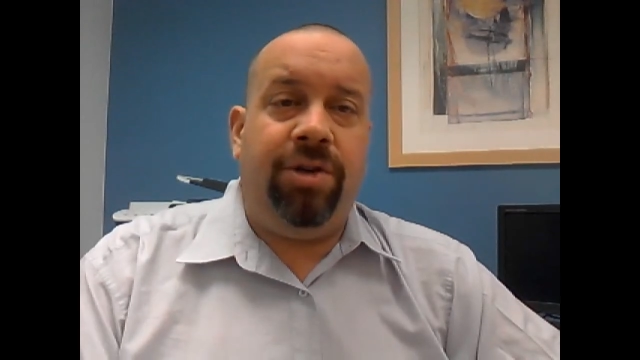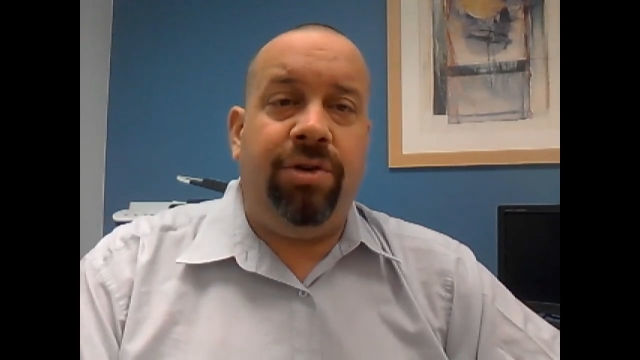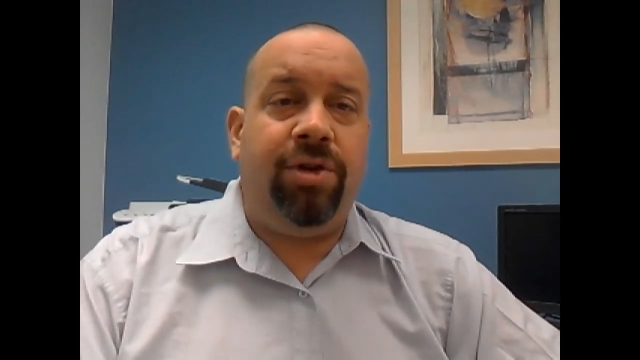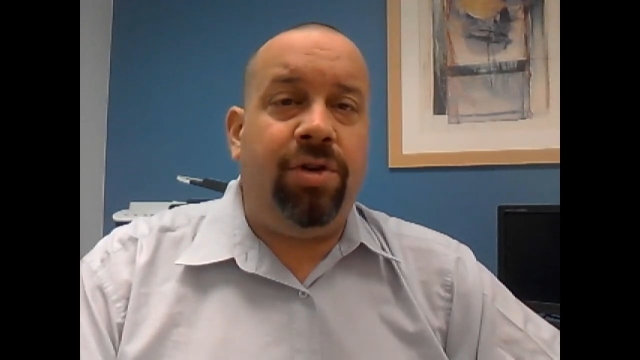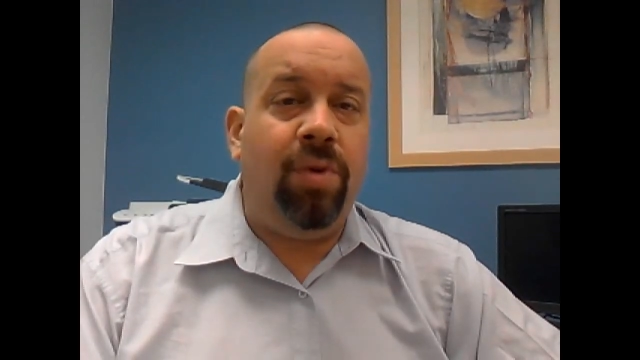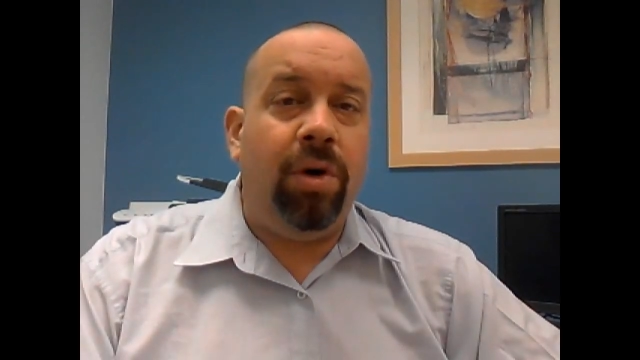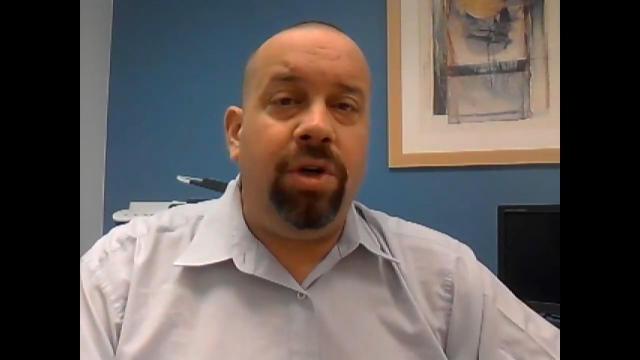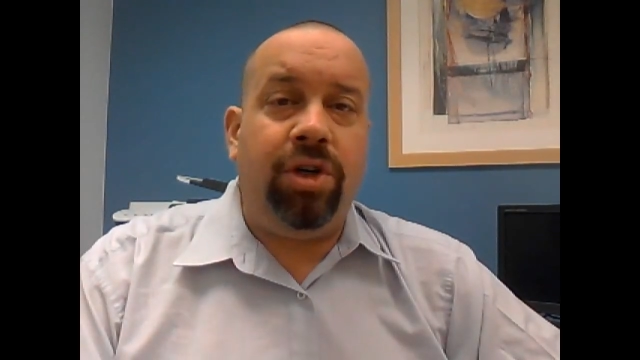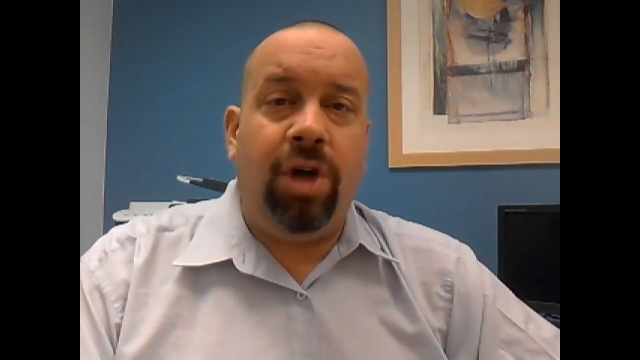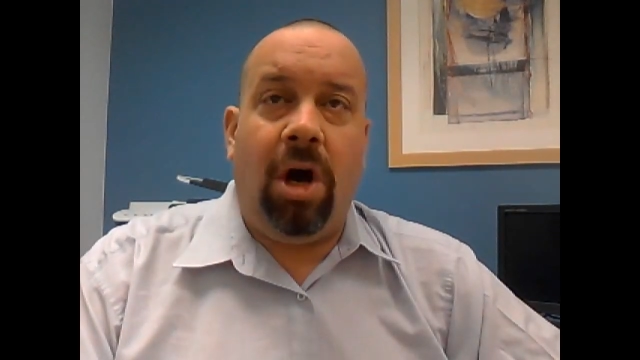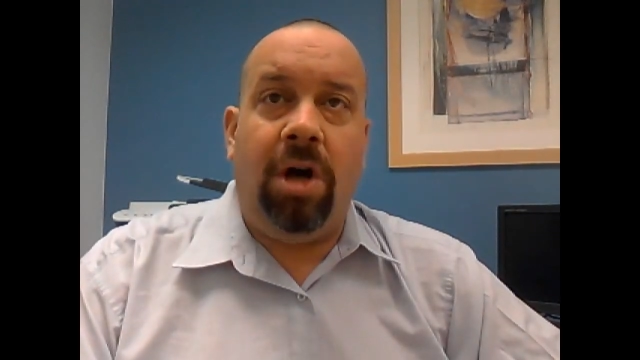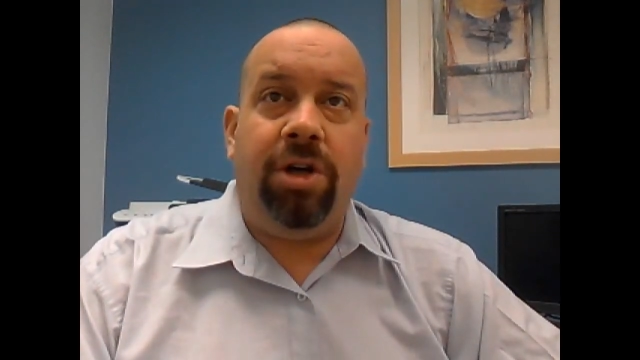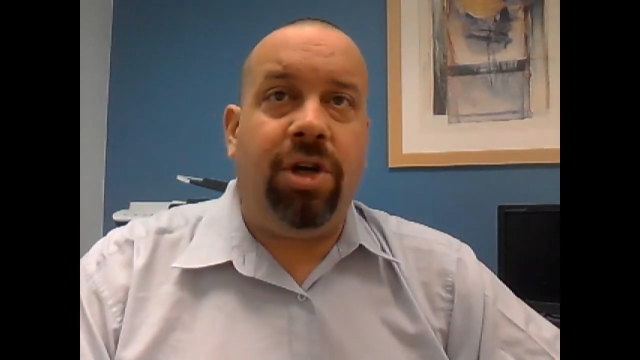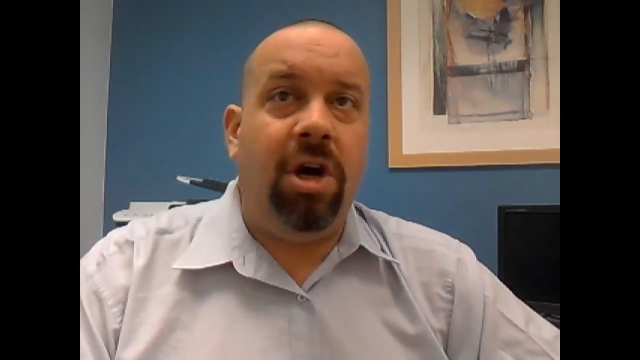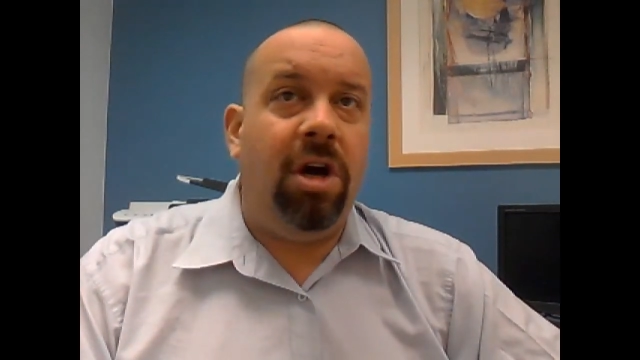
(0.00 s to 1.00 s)
your store
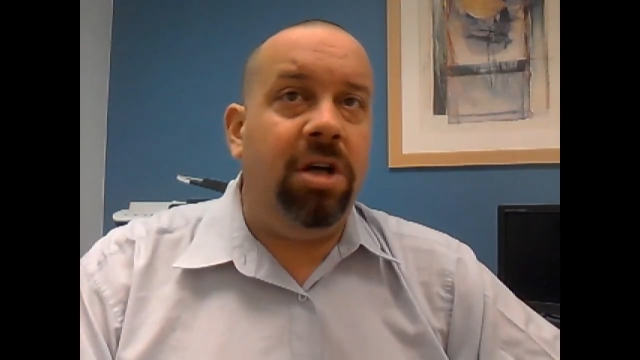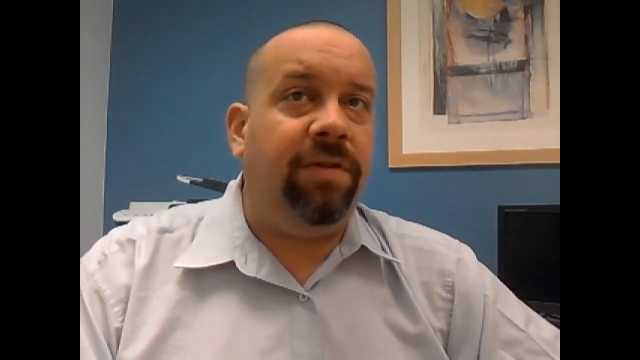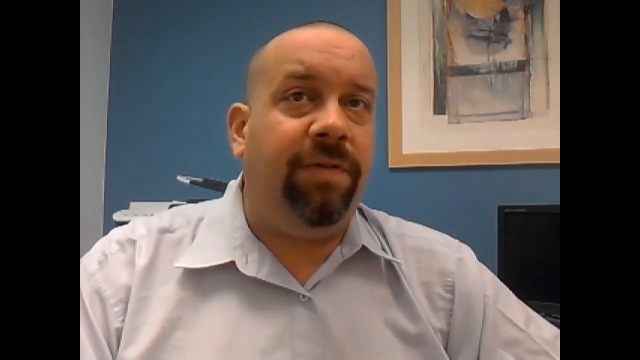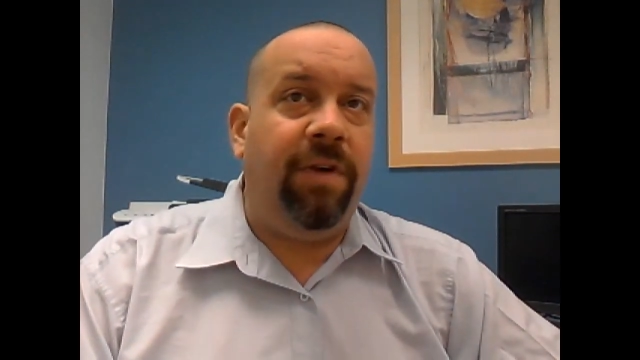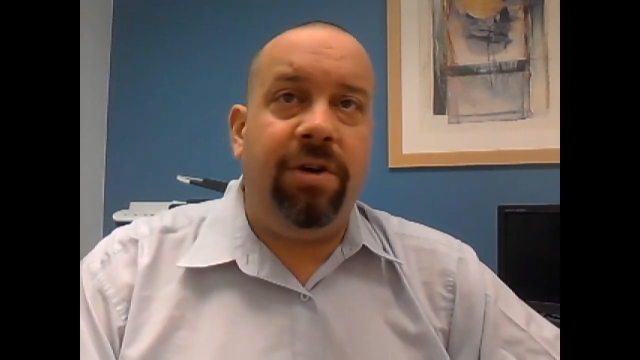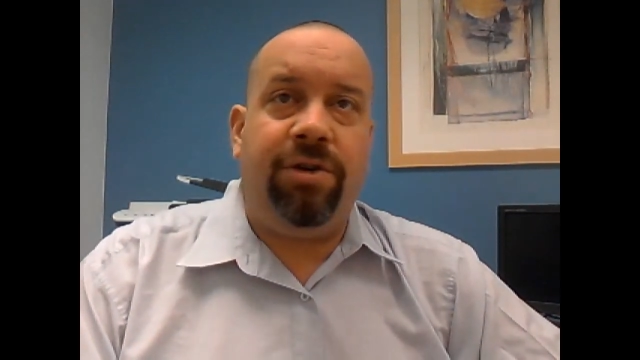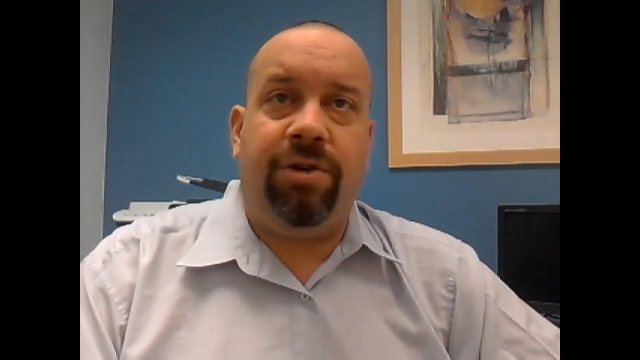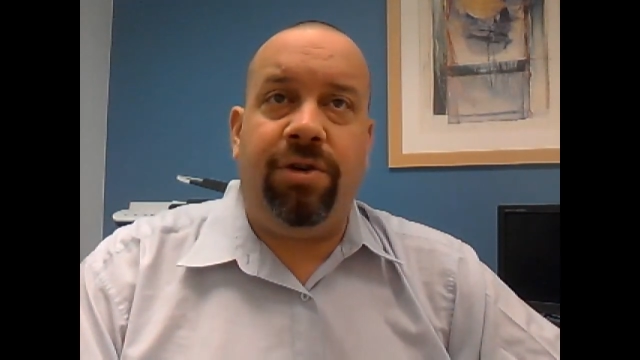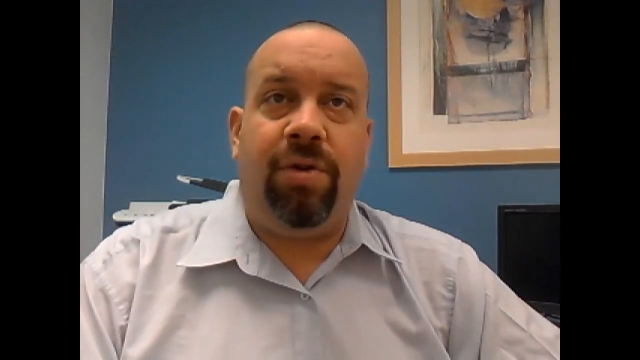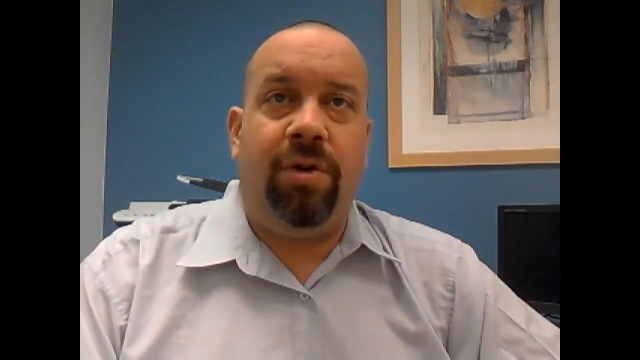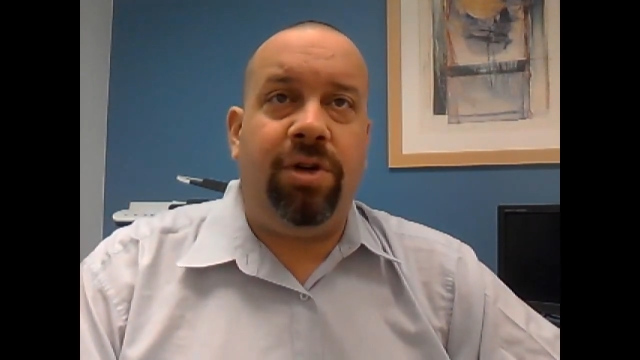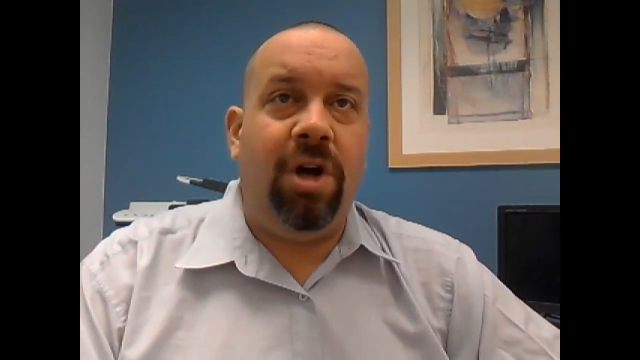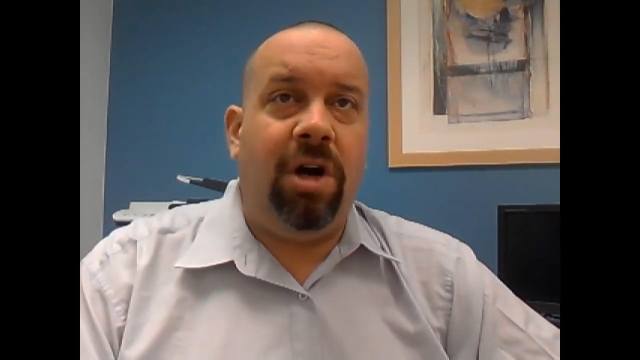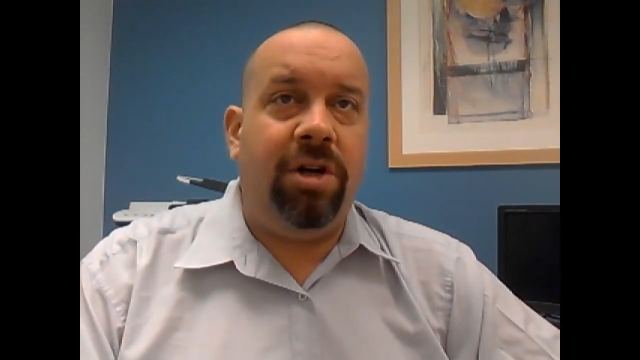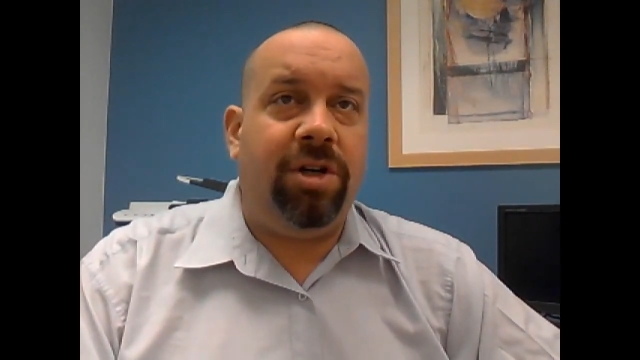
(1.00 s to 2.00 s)
charge cards, furniture store
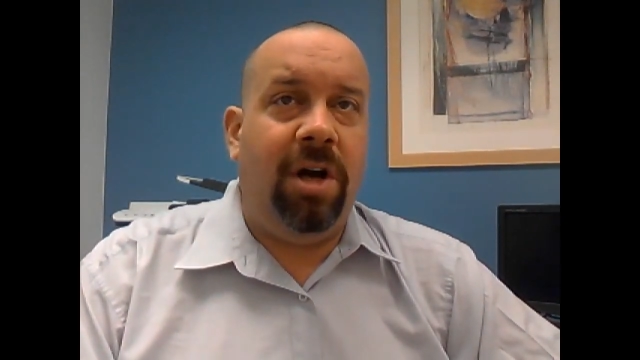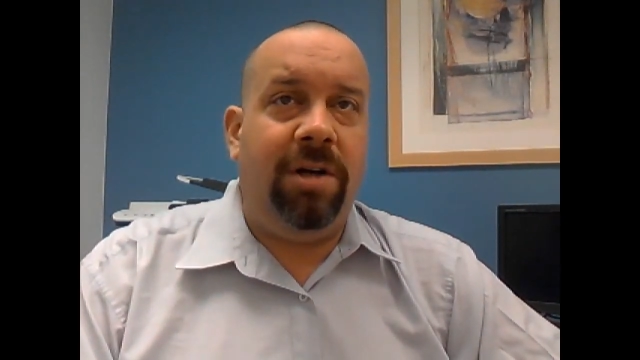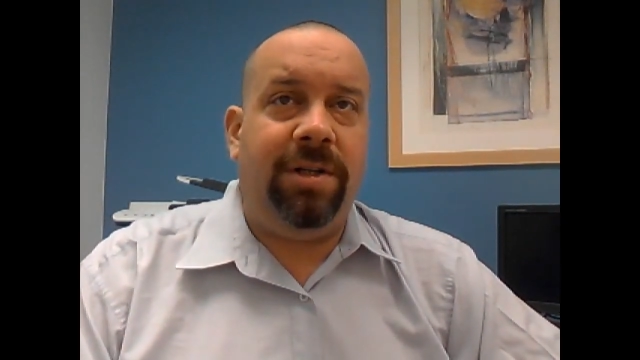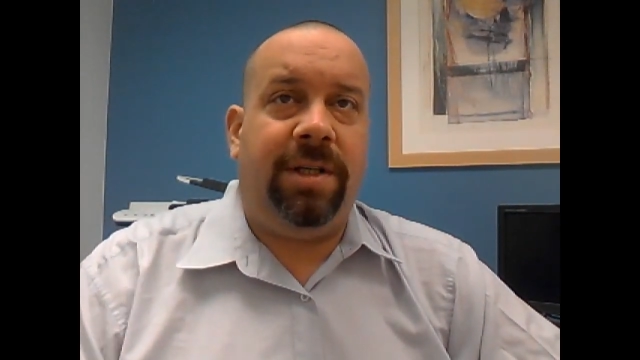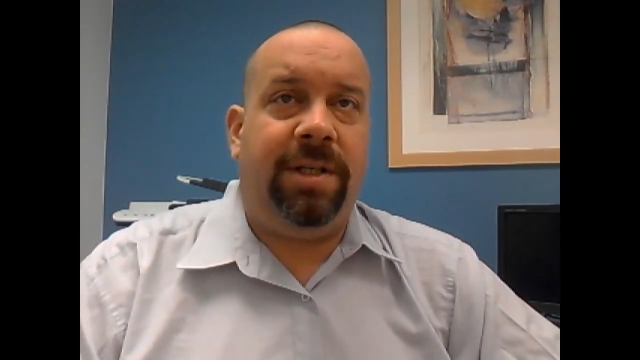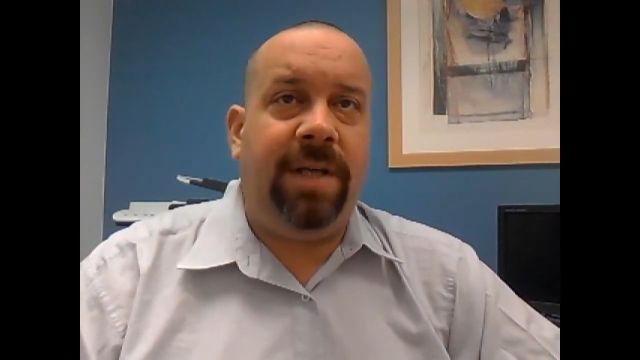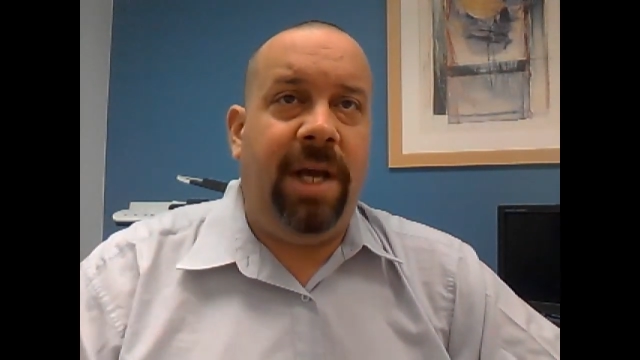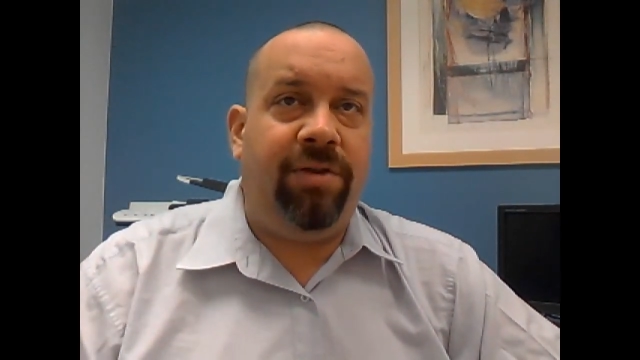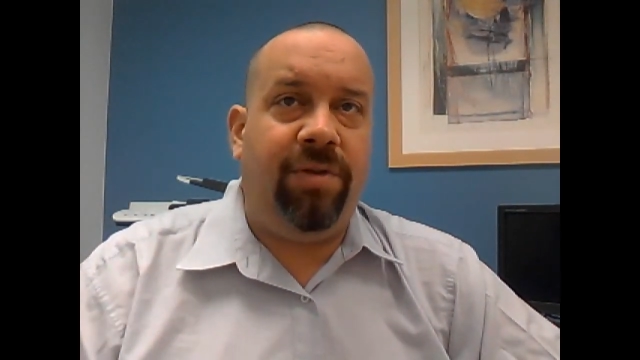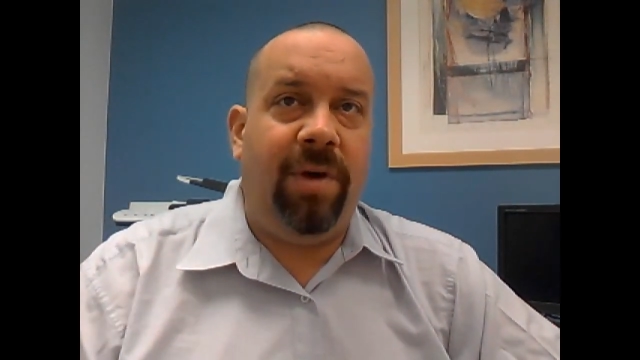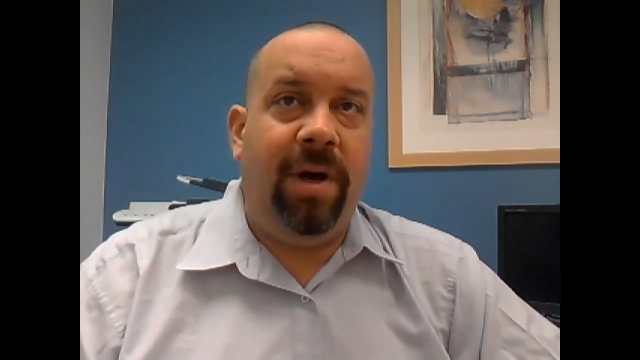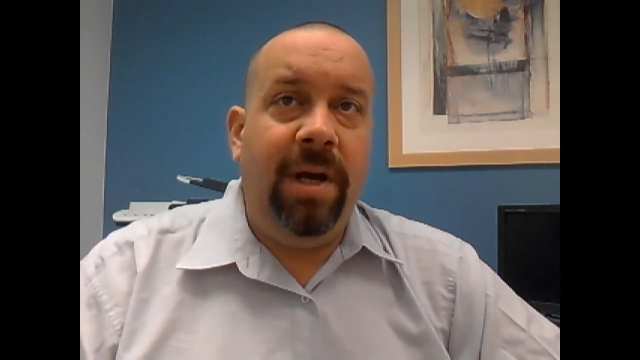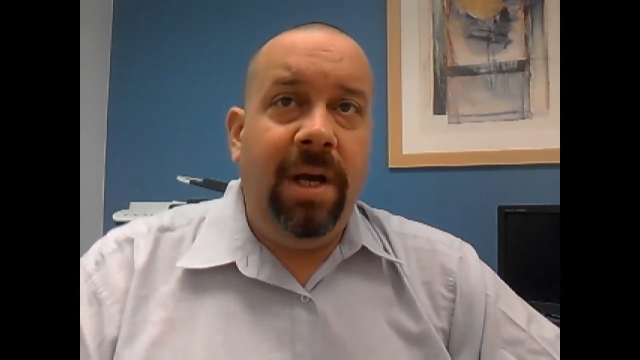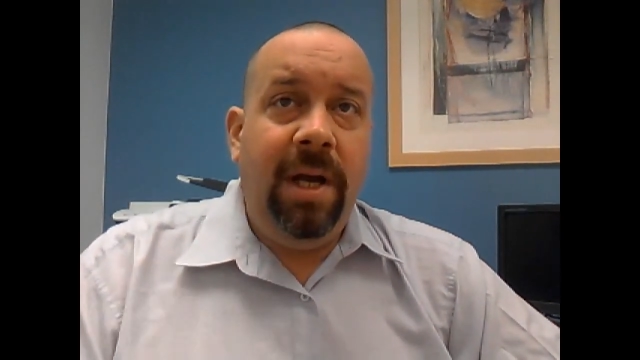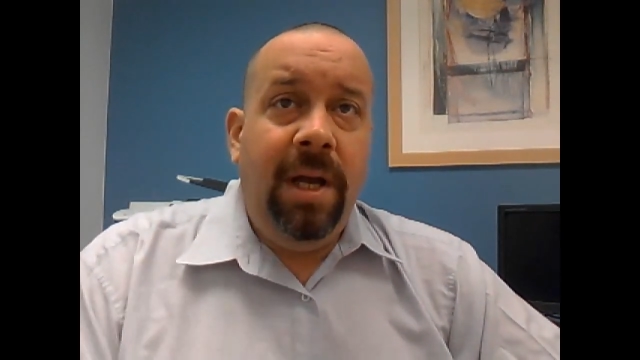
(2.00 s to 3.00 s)
charge cards, etc.,